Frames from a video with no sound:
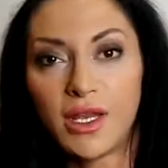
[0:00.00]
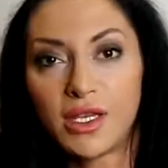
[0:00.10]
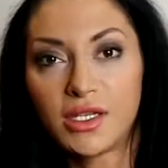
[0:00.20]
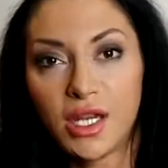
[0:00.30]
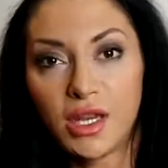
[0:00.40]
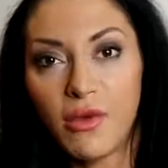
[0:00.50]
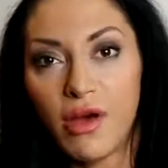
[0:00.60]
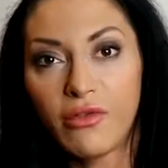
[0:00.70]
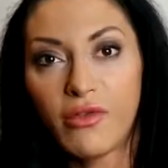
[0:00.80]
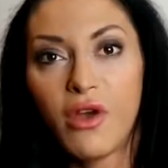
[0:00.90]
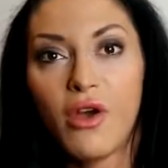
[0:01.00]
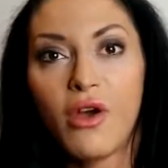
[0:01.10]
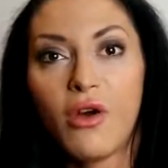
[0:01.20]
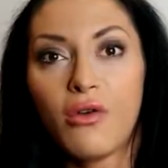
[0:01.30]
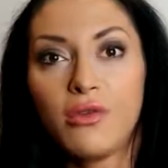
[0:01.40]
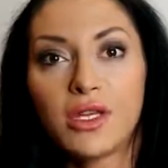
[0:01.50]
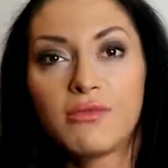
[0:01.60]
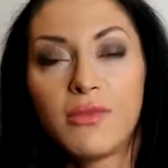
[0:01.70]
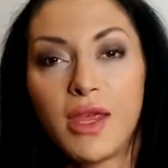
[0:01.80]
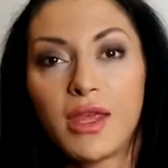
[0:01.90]
I need to check them off, or at
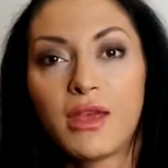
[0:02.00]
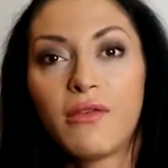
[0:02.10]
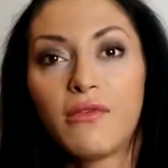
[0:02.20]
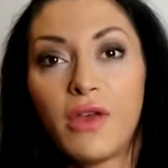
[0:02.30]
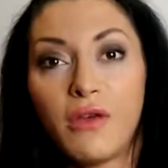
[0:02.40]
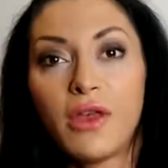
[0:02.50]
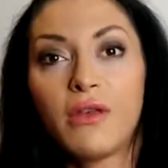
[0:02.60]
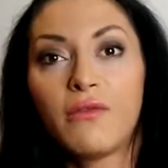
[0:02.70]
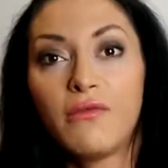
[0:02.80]
least make very,